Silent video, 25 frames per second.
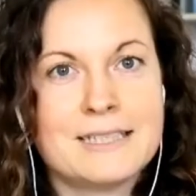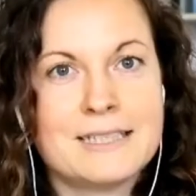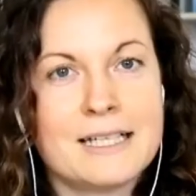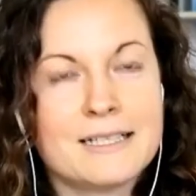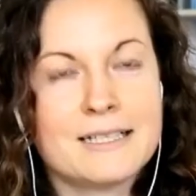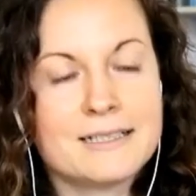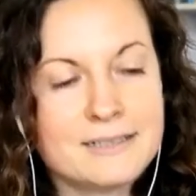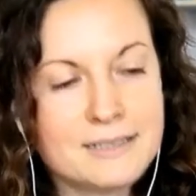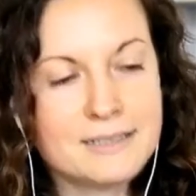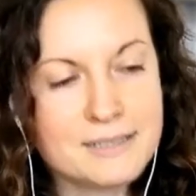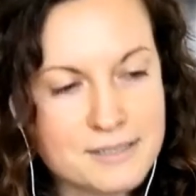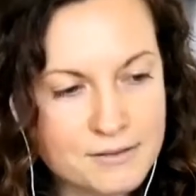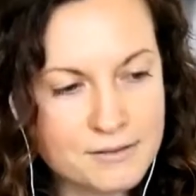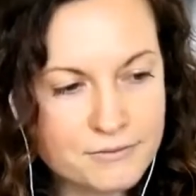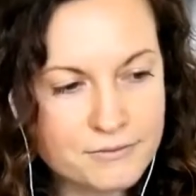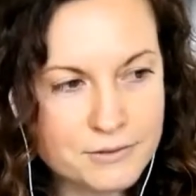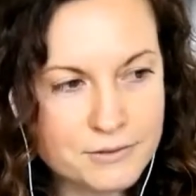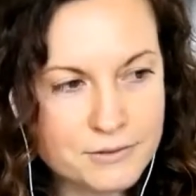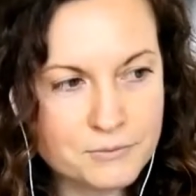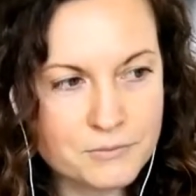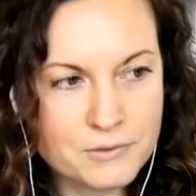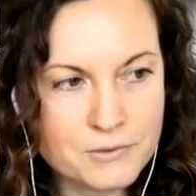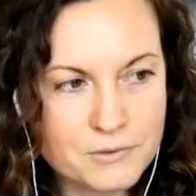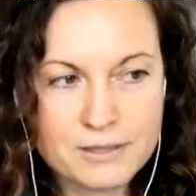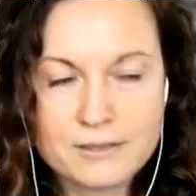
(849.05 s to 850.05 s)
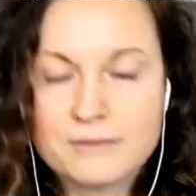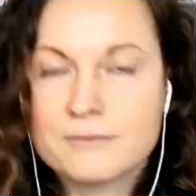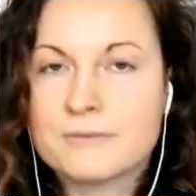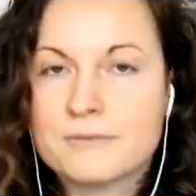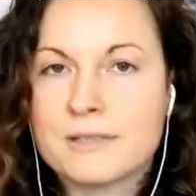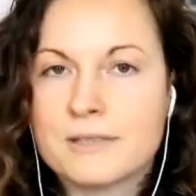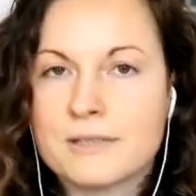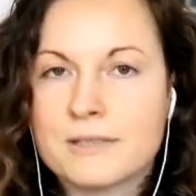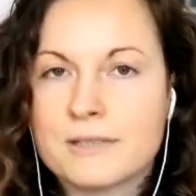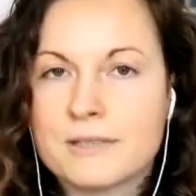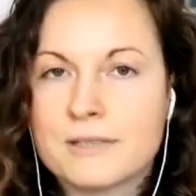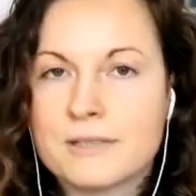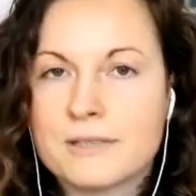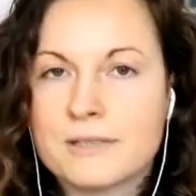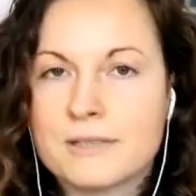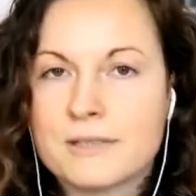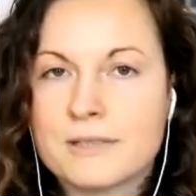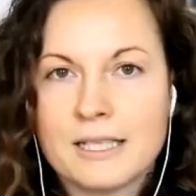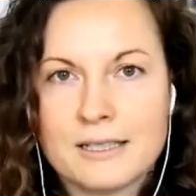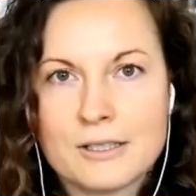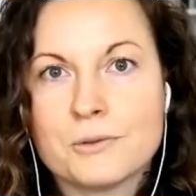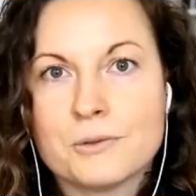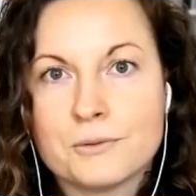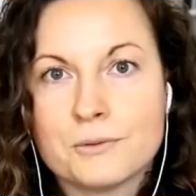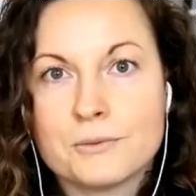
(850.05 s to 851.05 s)
then a different one
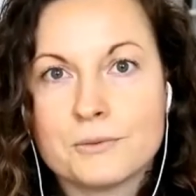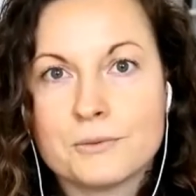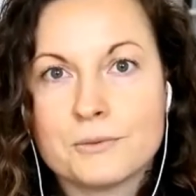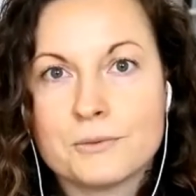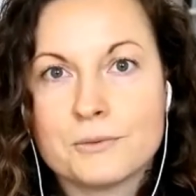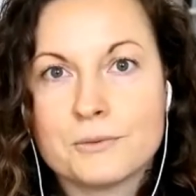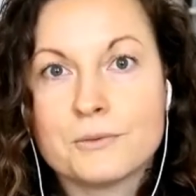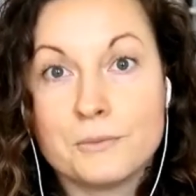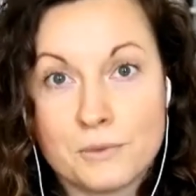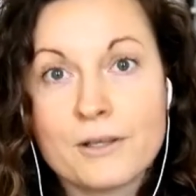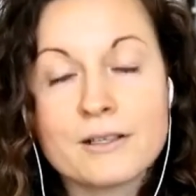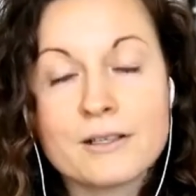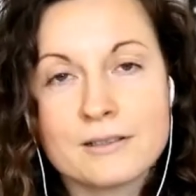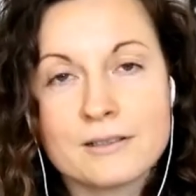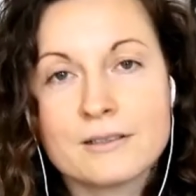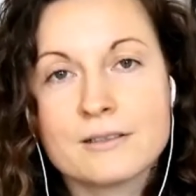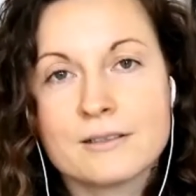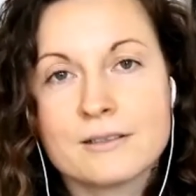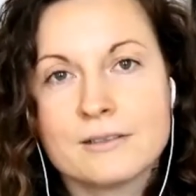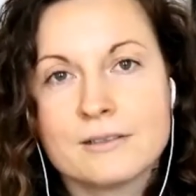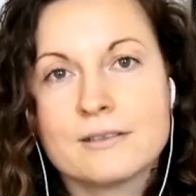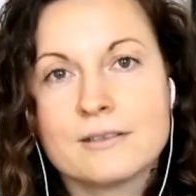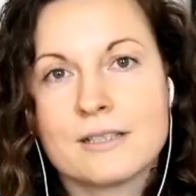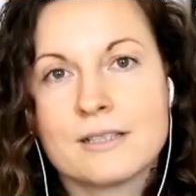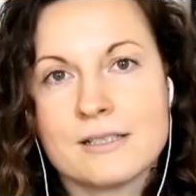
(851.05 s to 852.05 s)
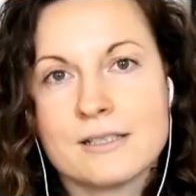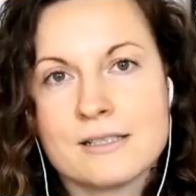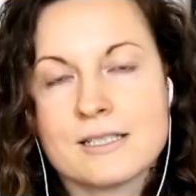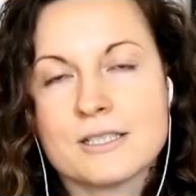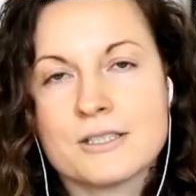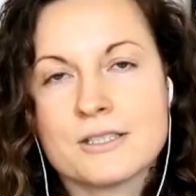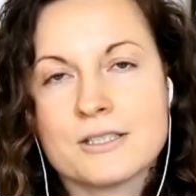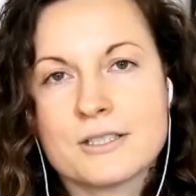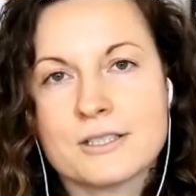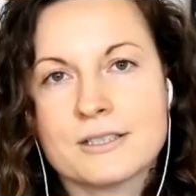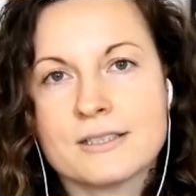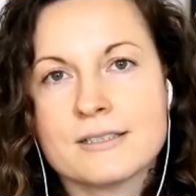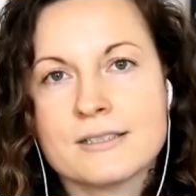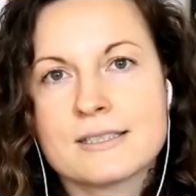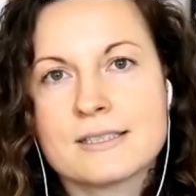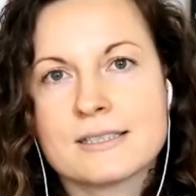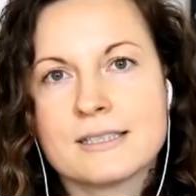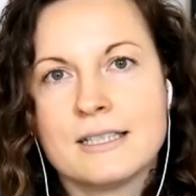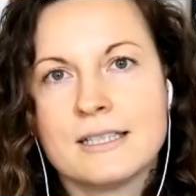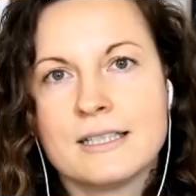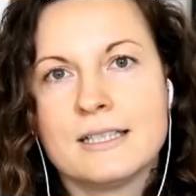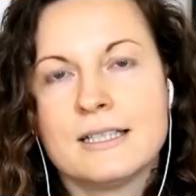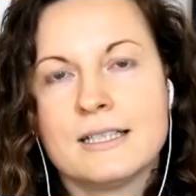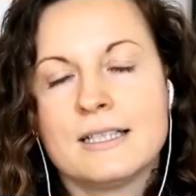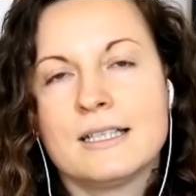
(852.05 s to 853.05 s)
related to work
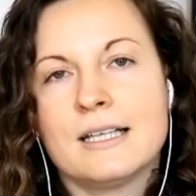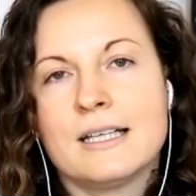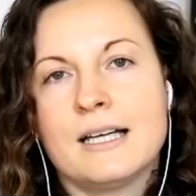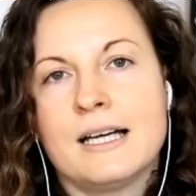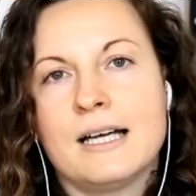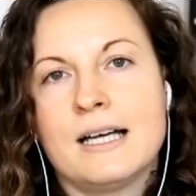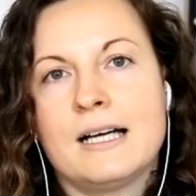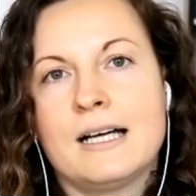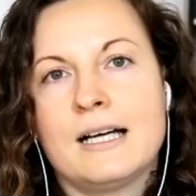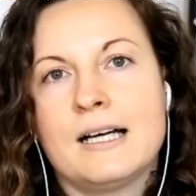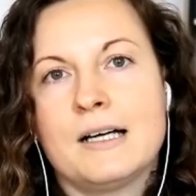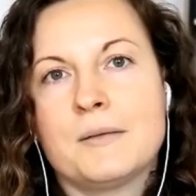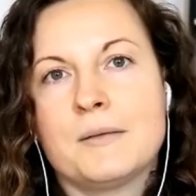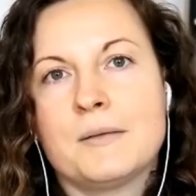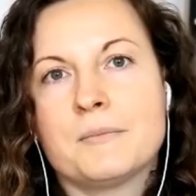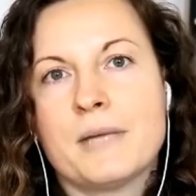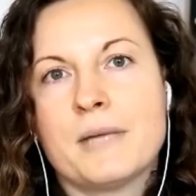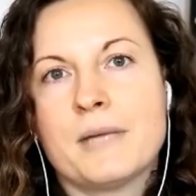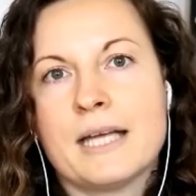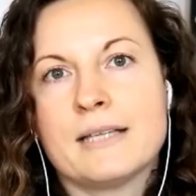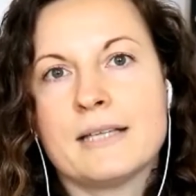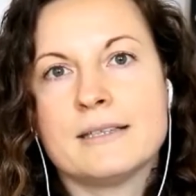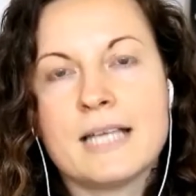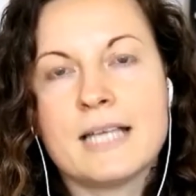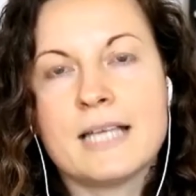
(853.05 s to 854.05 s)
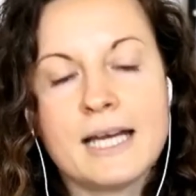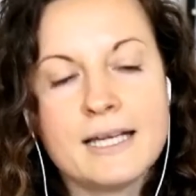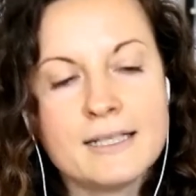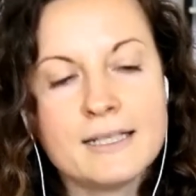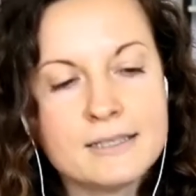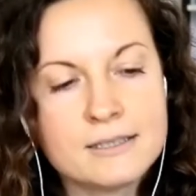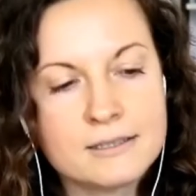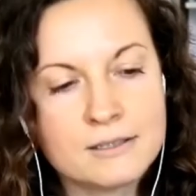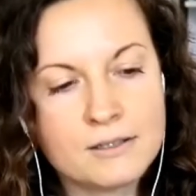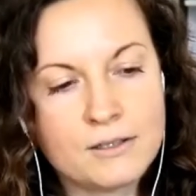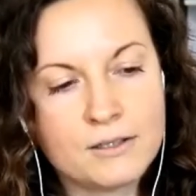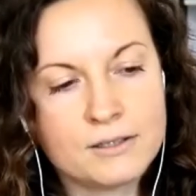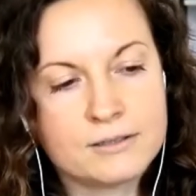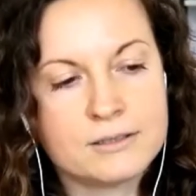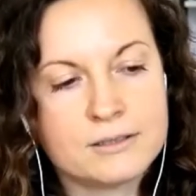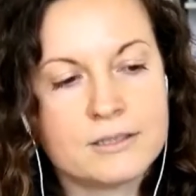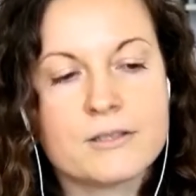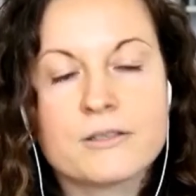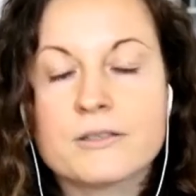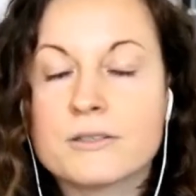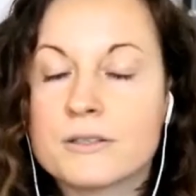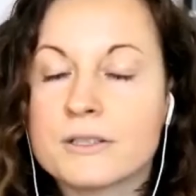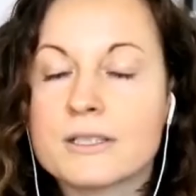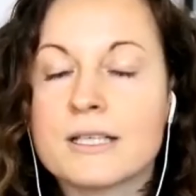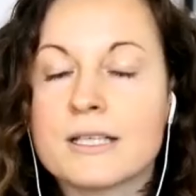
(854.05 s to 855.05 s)
conditions, um, and then
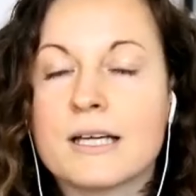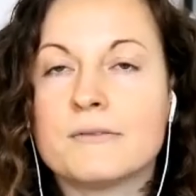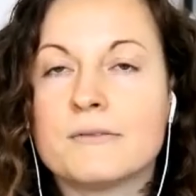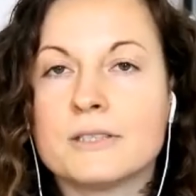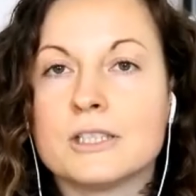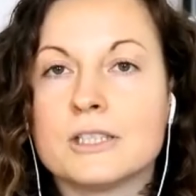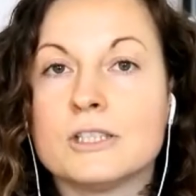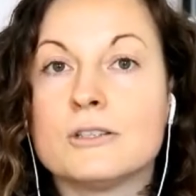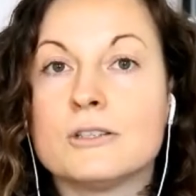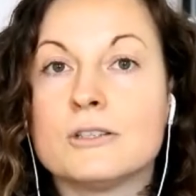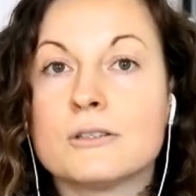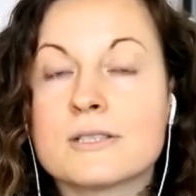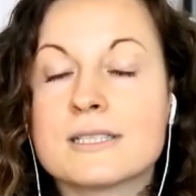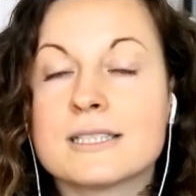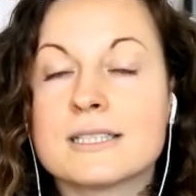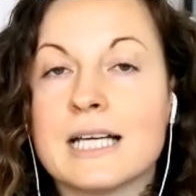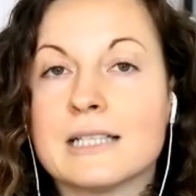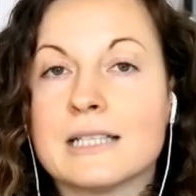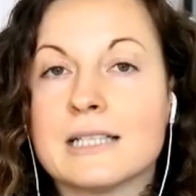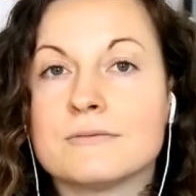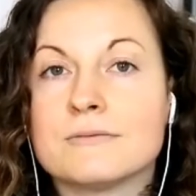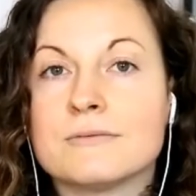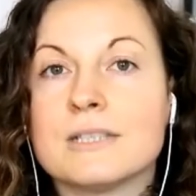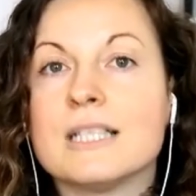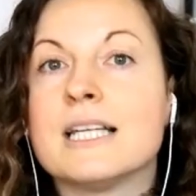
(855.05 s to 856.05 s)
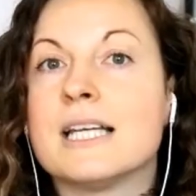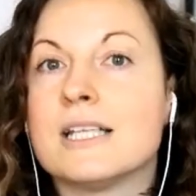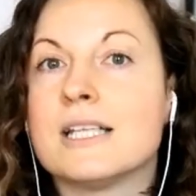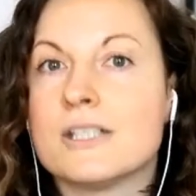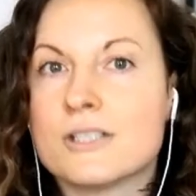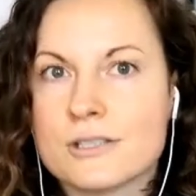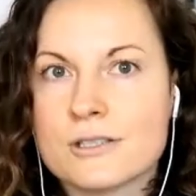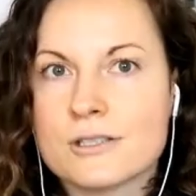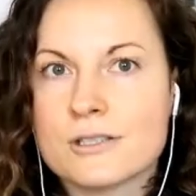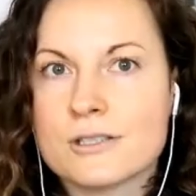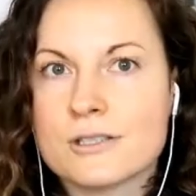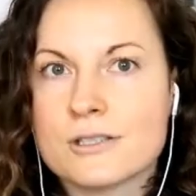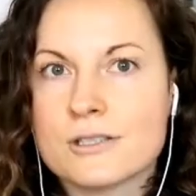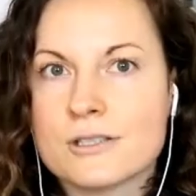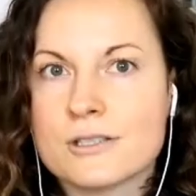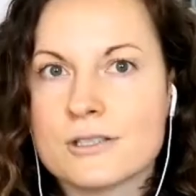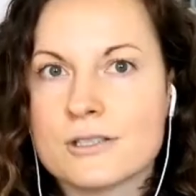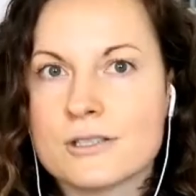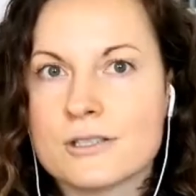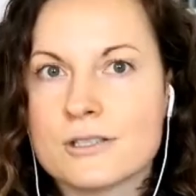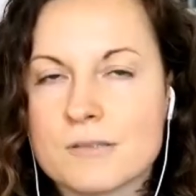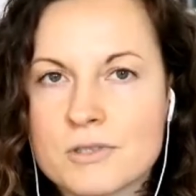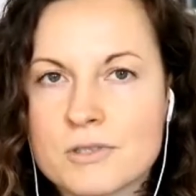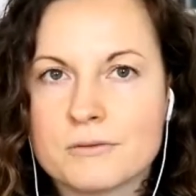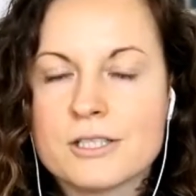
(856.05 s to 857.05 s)
on the third level, it looks at
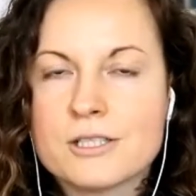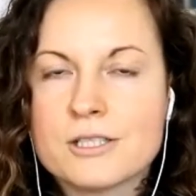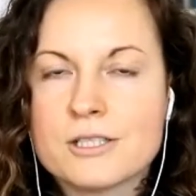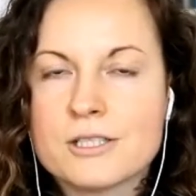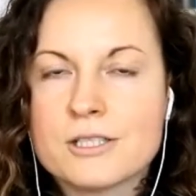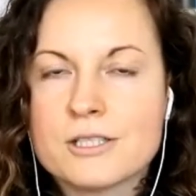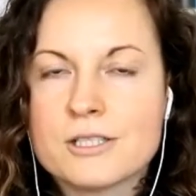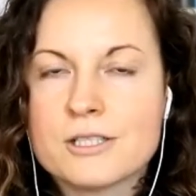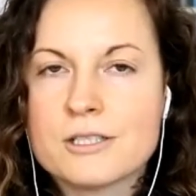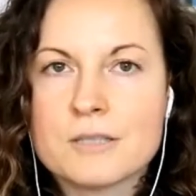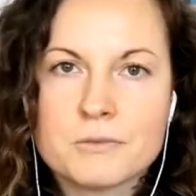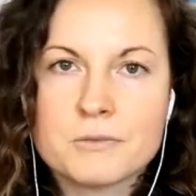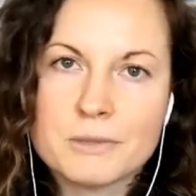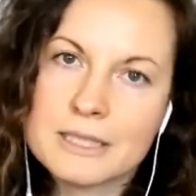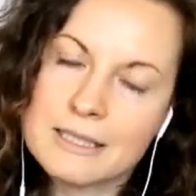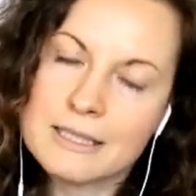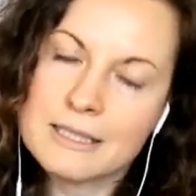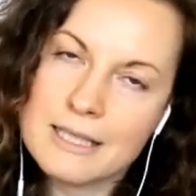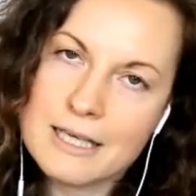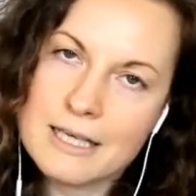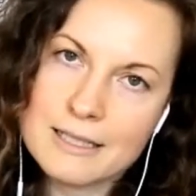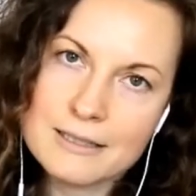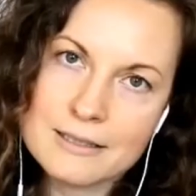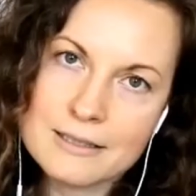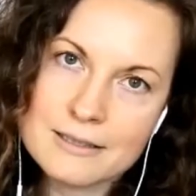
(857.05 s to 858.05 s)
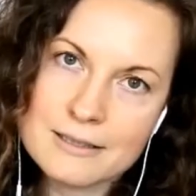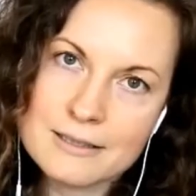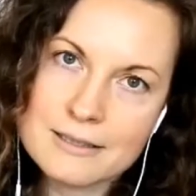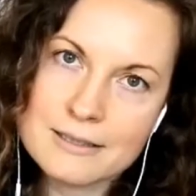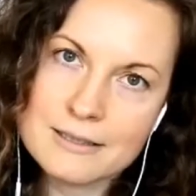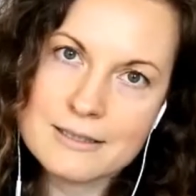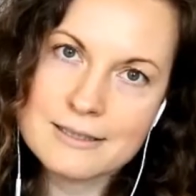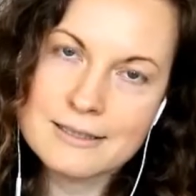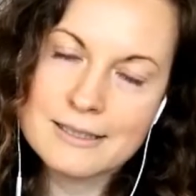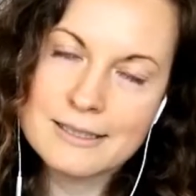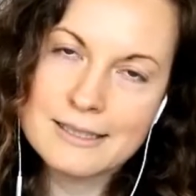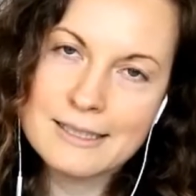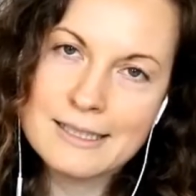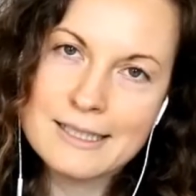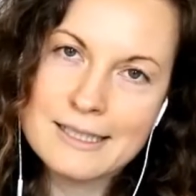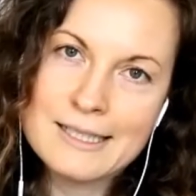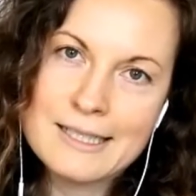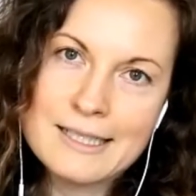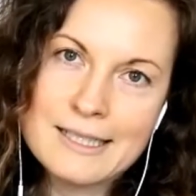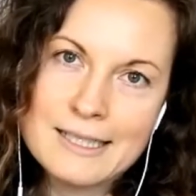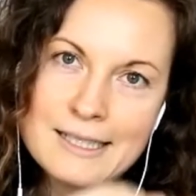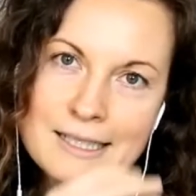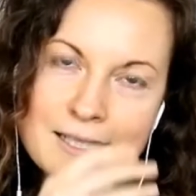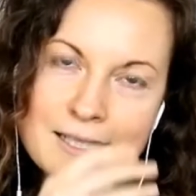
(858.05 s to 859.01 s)
relationships, so relationships with clients.